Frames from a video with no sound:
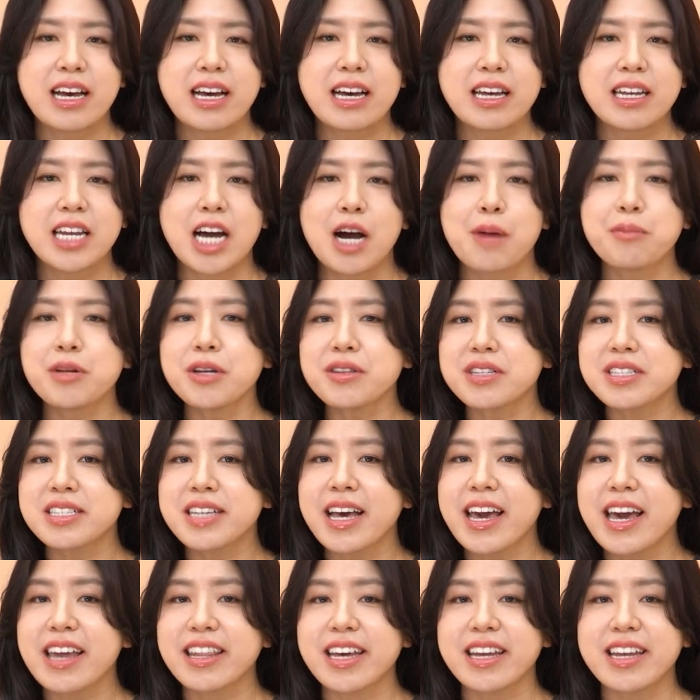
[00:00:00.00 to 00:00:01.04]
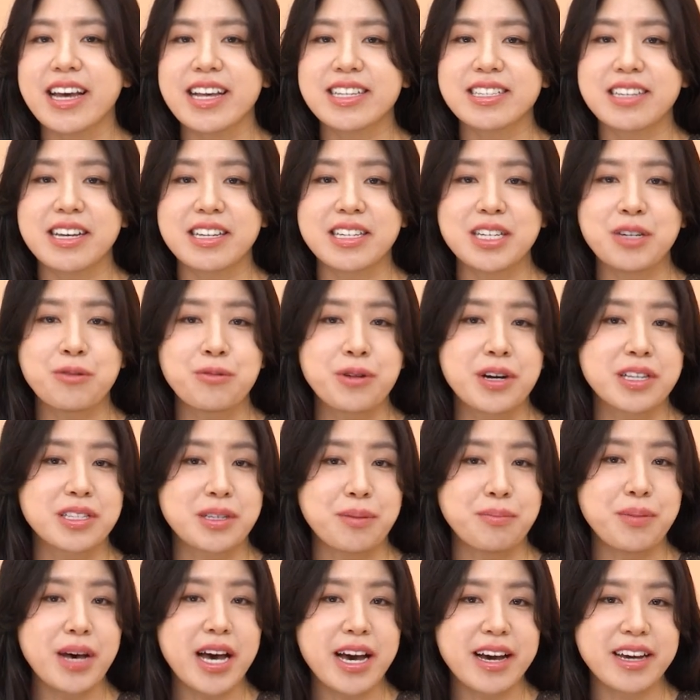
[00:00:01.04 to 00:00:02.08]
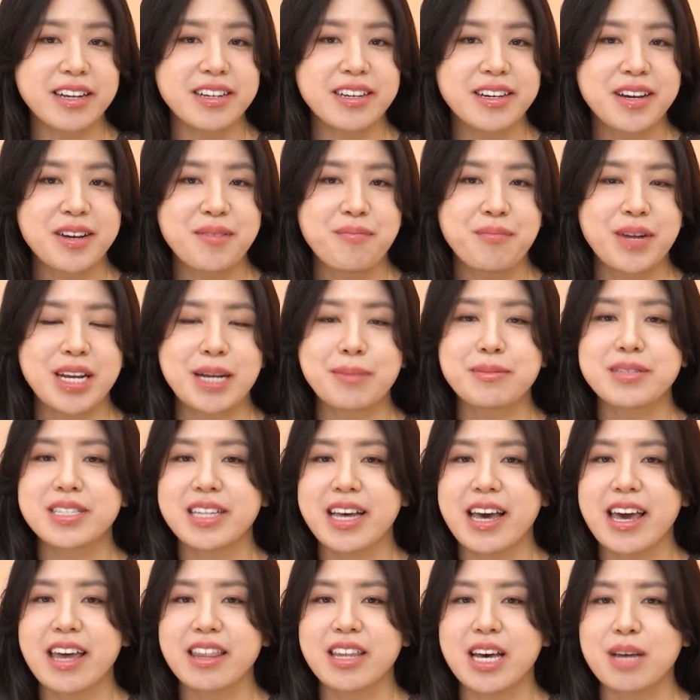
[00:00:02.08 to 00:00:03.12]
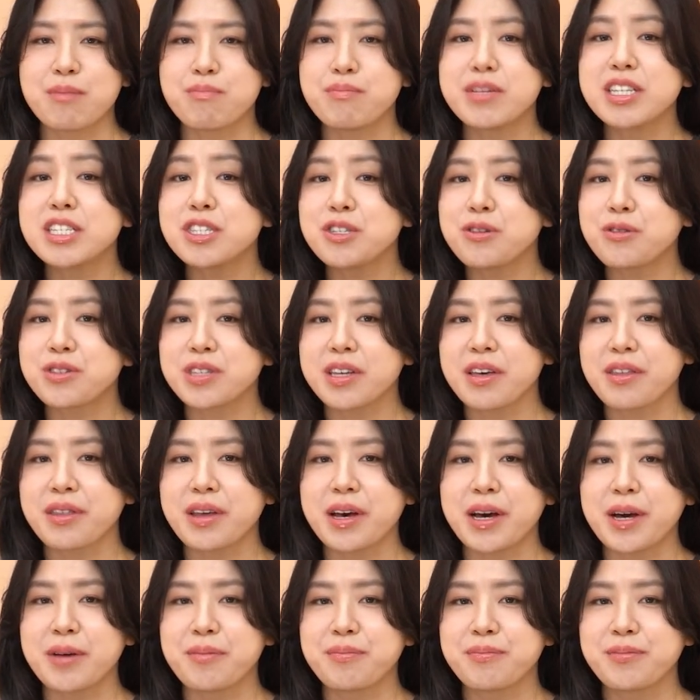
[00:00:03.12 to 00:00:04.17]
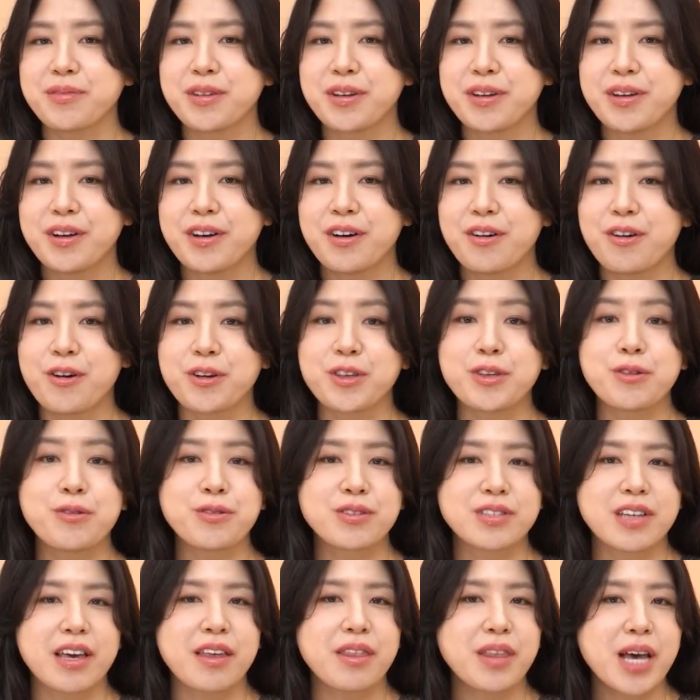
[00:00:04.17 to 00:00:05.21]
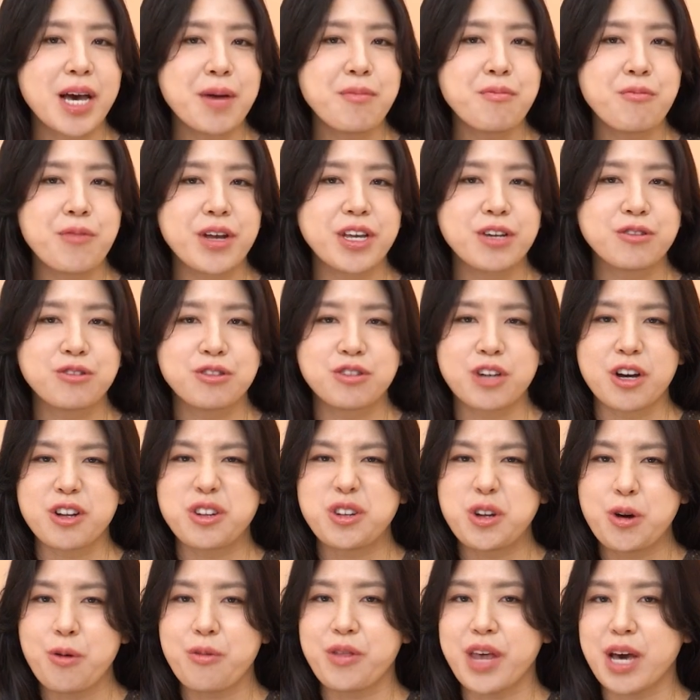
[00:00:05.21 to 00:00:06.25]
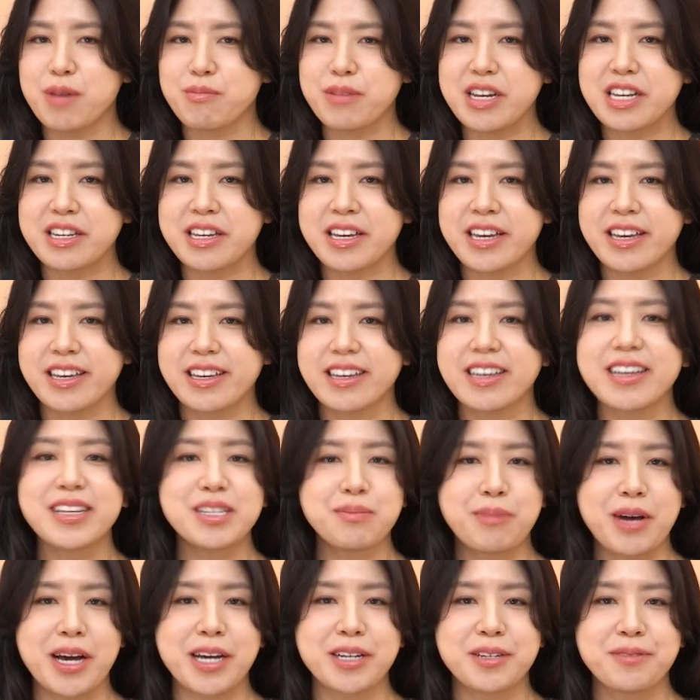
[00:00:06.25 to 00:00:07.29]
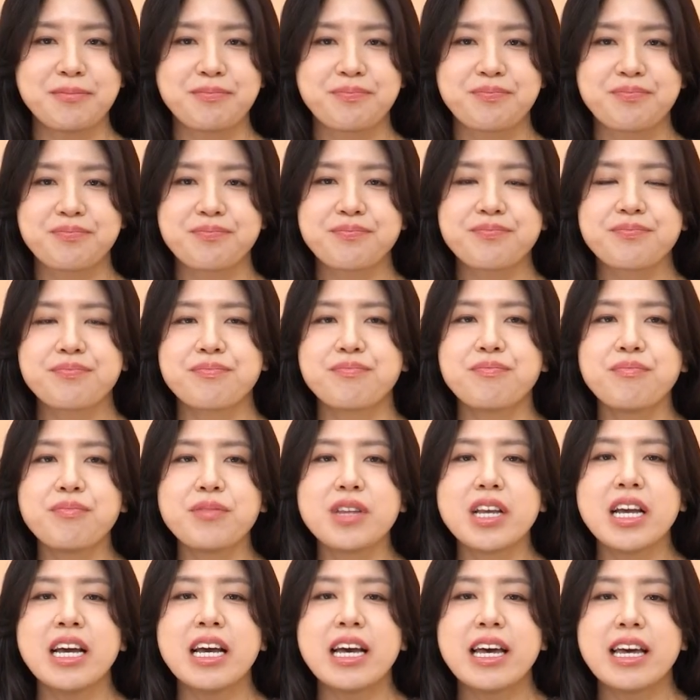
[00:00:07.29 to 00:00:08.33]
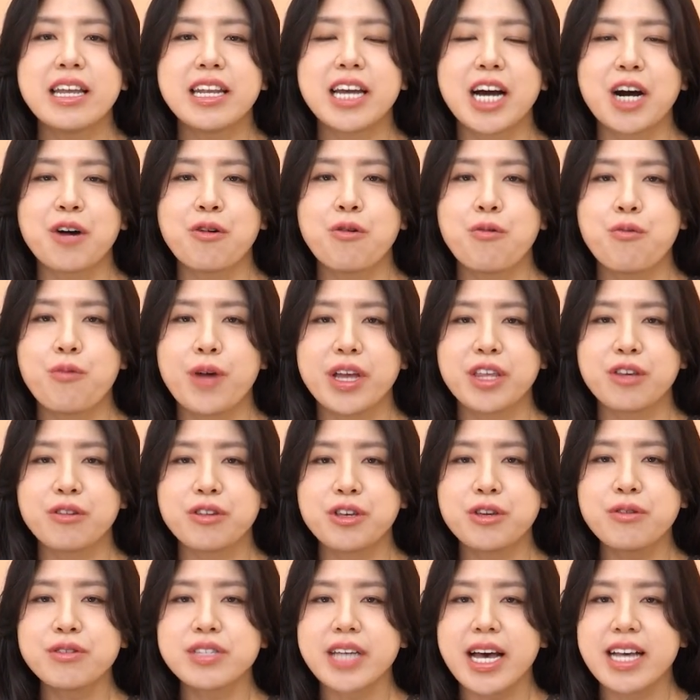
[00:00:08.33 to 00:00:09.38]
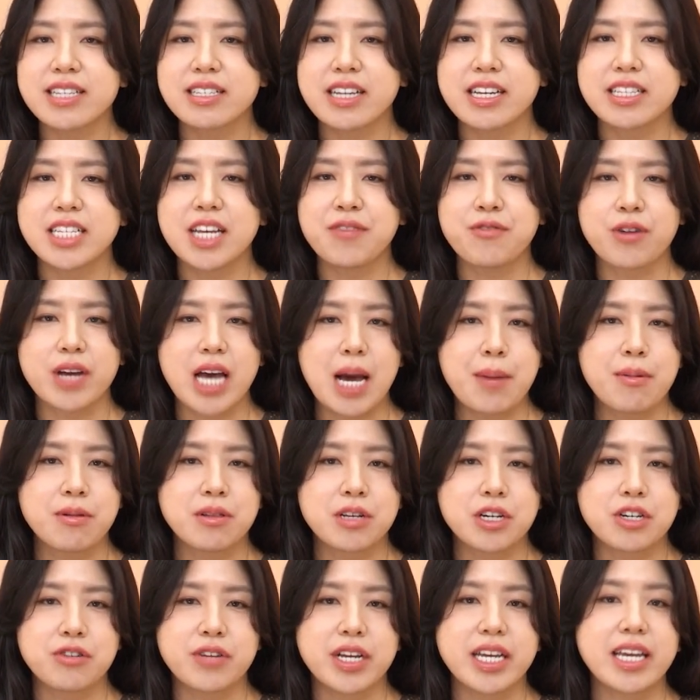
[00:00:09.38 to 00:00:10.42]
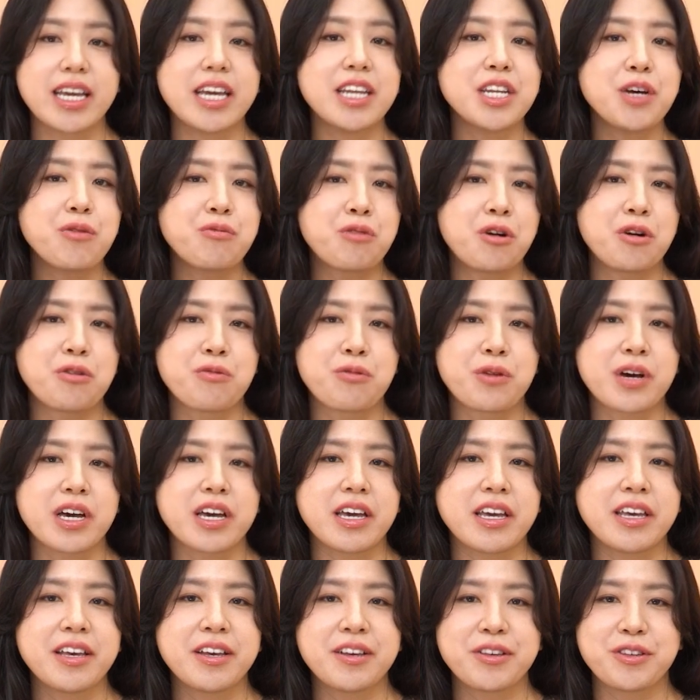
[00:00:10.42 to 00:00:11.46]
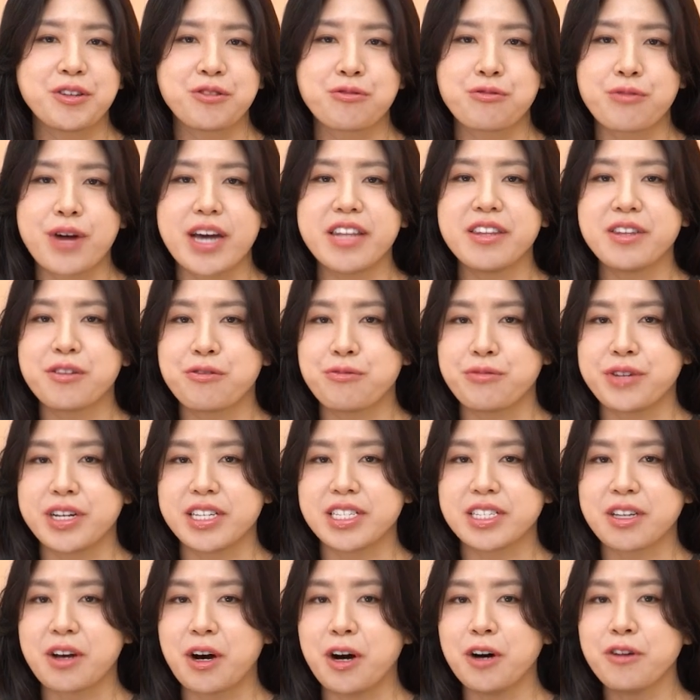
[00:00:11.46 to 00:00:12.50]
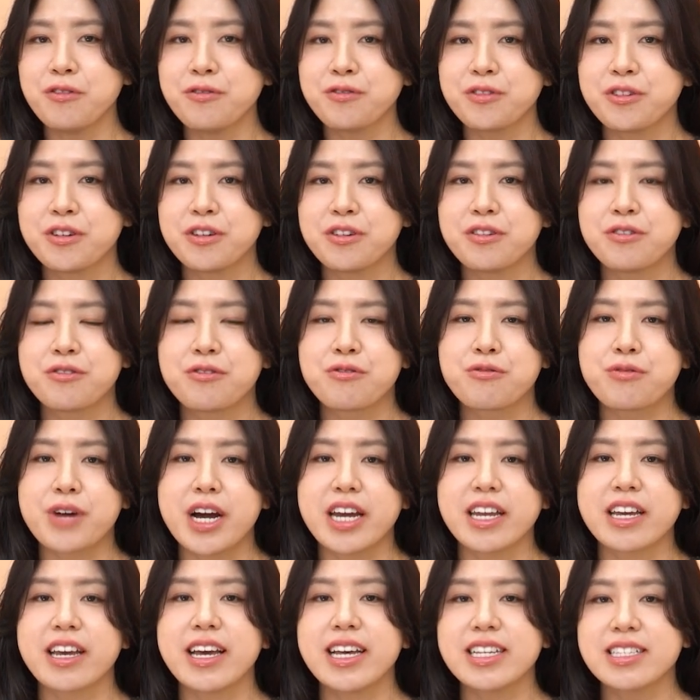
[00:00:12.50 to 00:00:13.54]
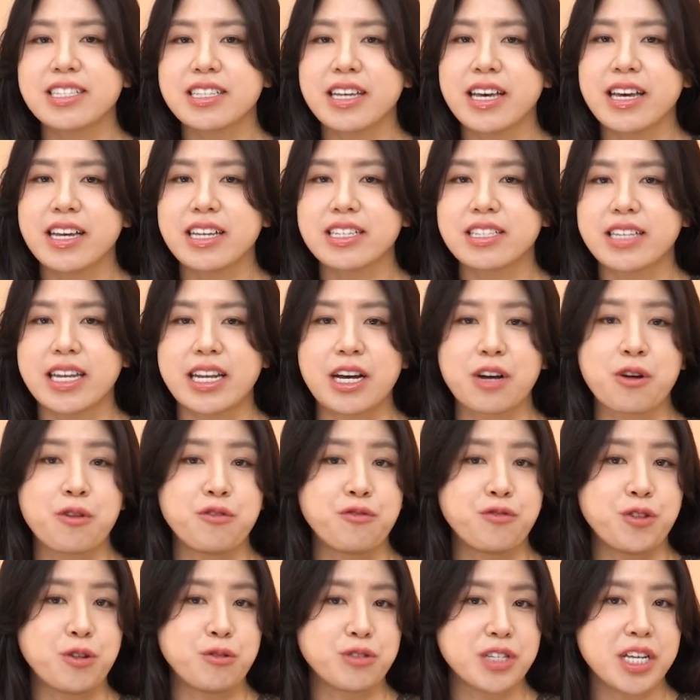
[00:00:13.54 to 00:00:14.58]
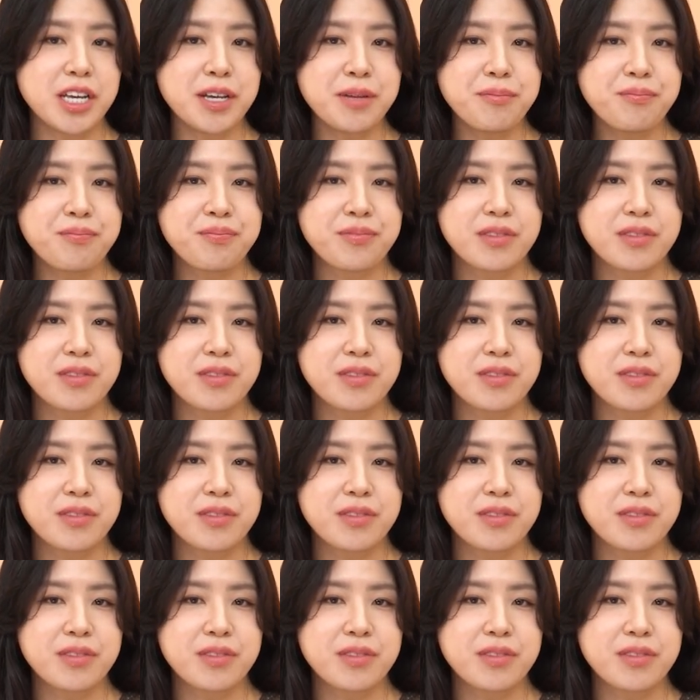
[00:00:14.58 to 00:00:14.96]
Now, I'm not saying that SAT words are bad, but I'm saying that misusing them or using them when you do not know their meaning is bad. Now, when you use SAT vocabulary in the wrong way, you run the risk of writing essays that are confusing